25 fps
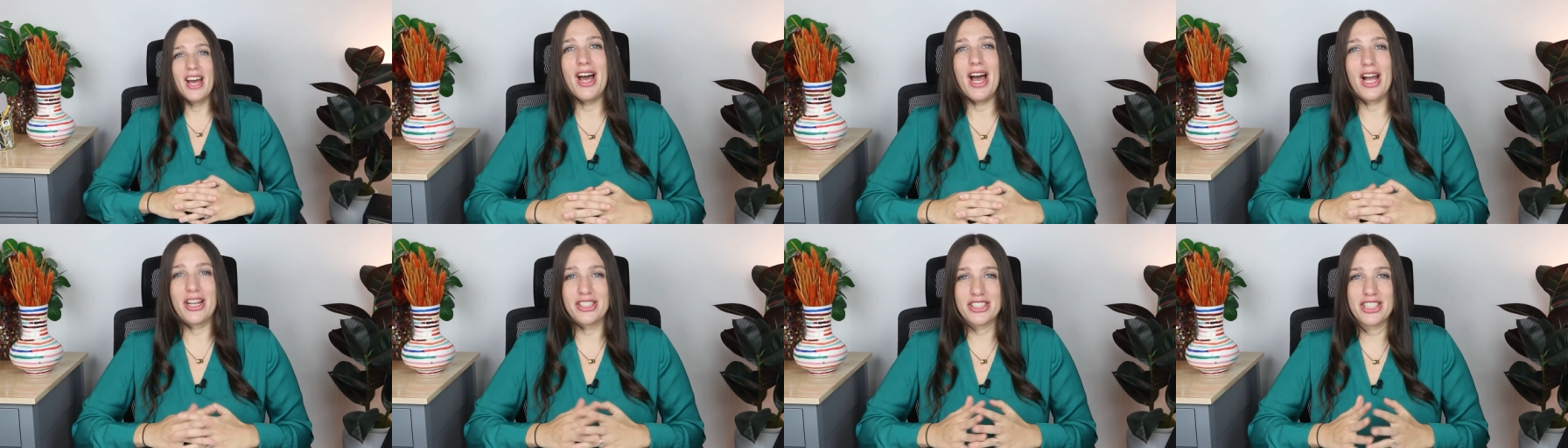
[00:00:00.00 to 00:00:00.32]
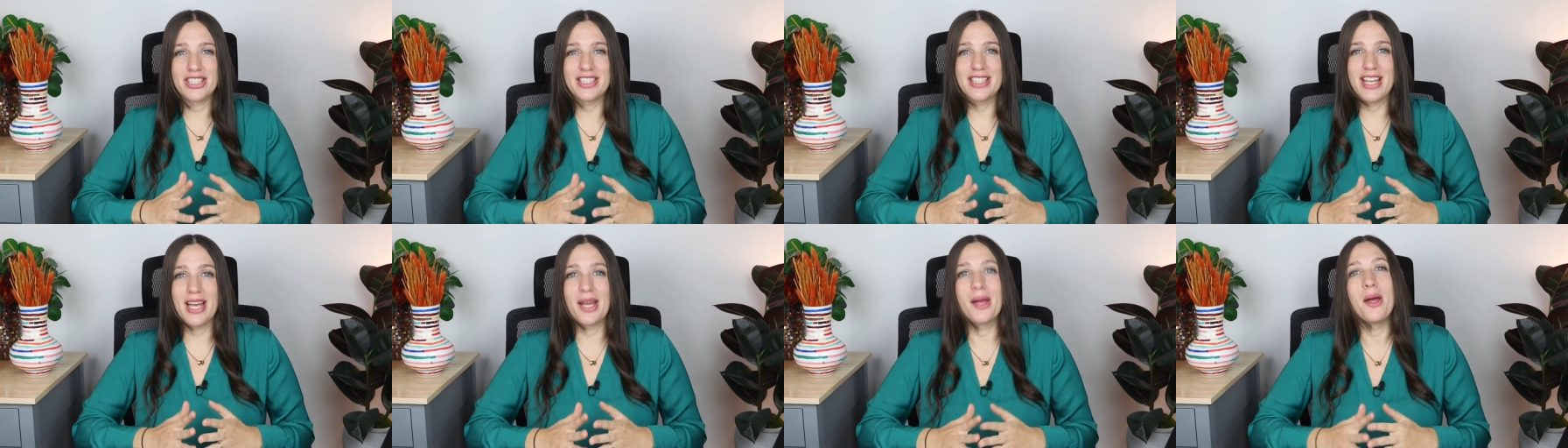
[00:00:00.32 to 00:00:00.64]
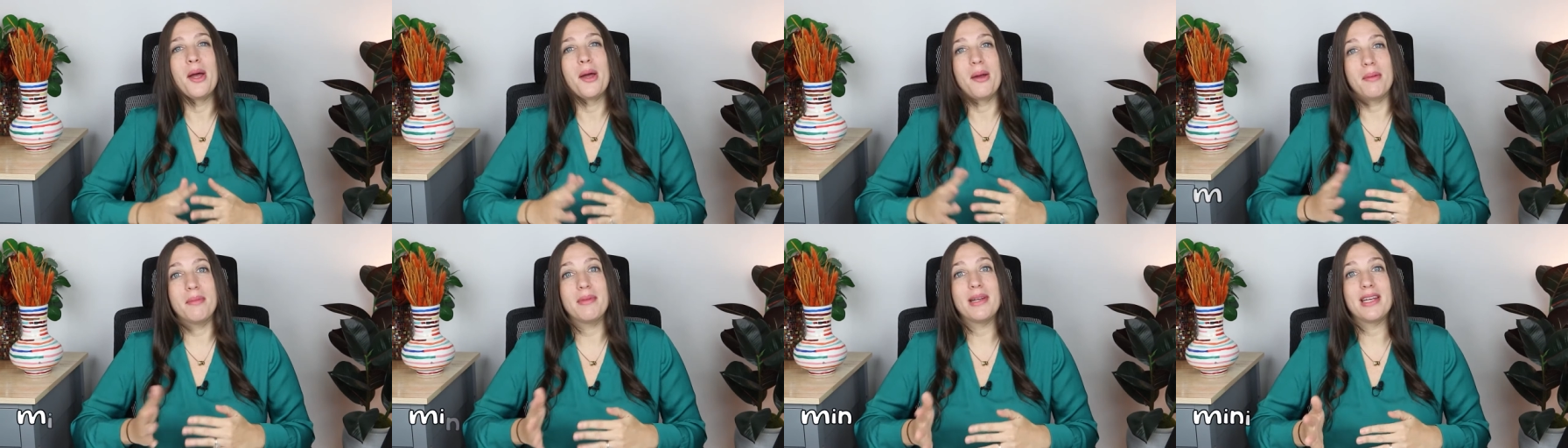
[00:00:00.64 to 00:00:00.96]
I should
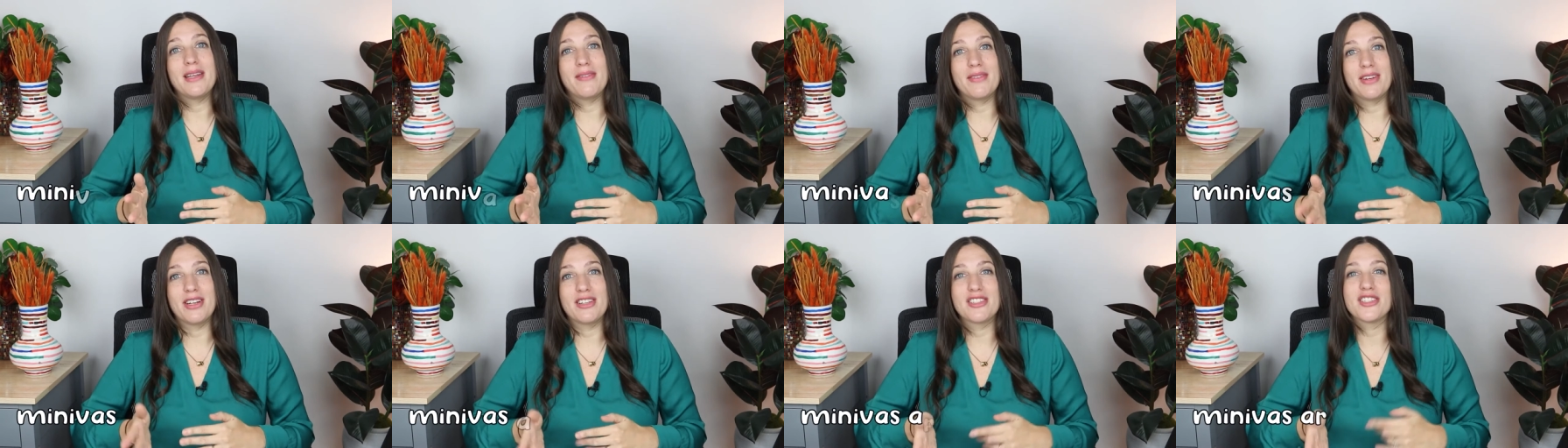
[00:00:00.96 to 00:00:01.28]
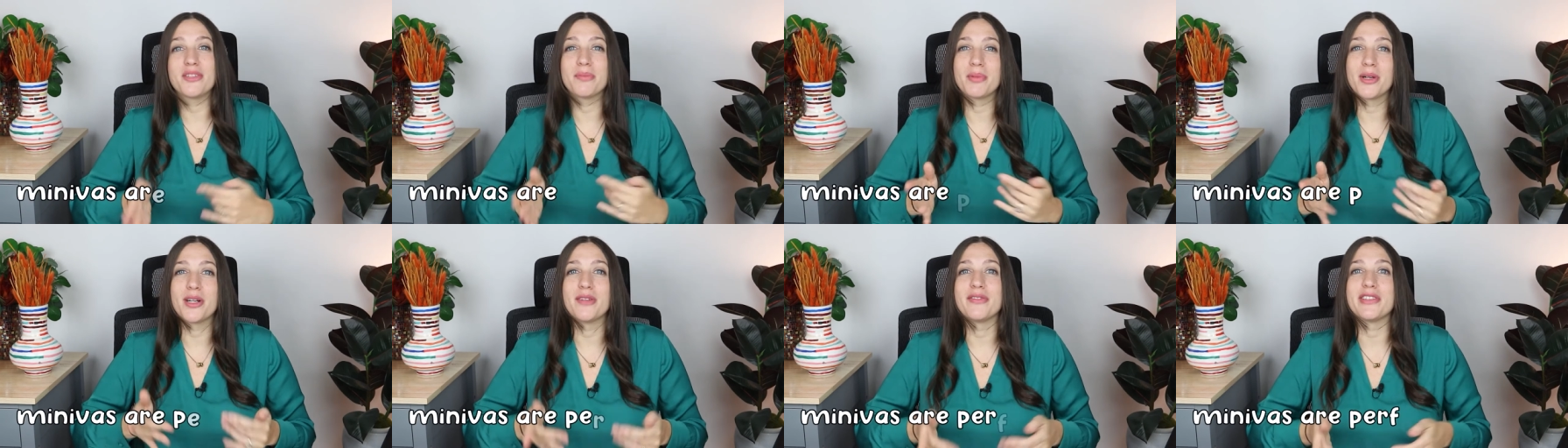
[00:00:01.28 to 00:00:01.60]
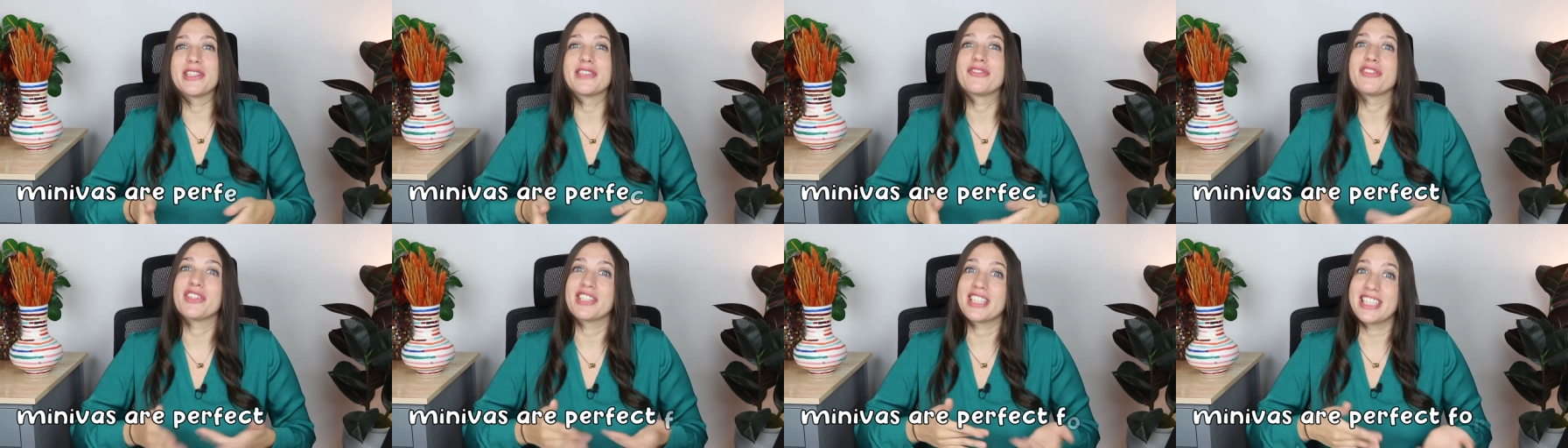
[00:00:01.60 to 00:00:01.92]
say minivans are
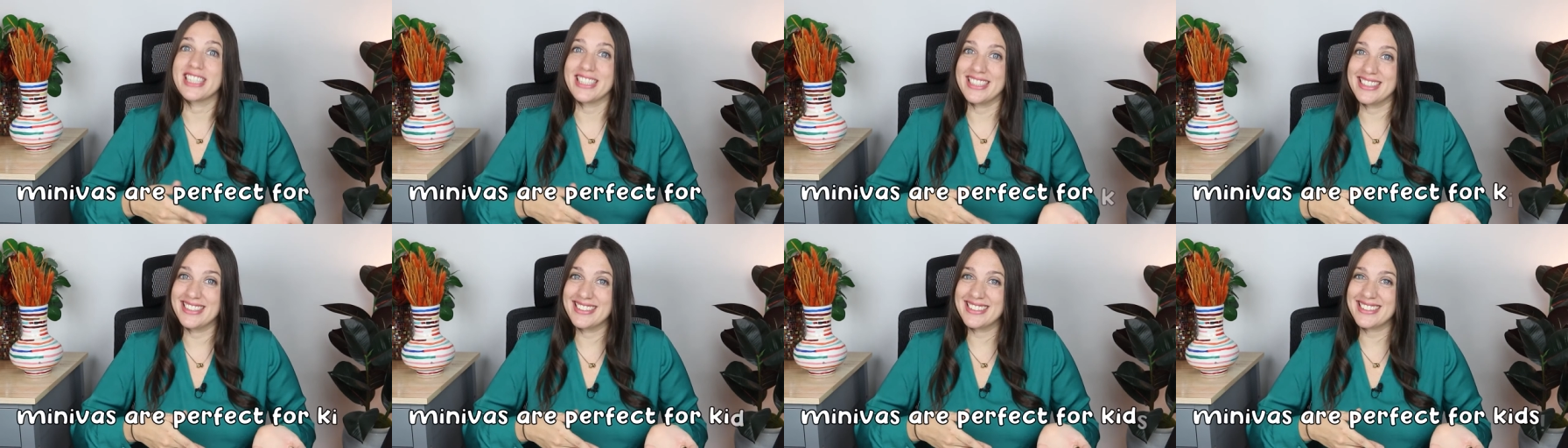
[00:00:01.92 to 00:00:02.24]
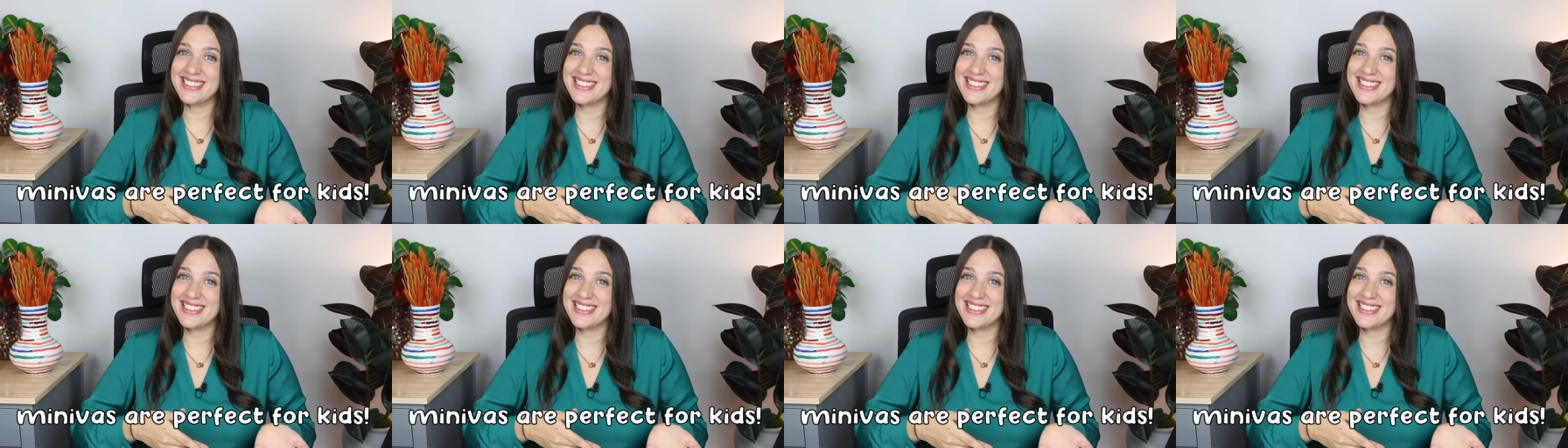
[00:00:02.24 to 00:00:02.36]
perfect for kids.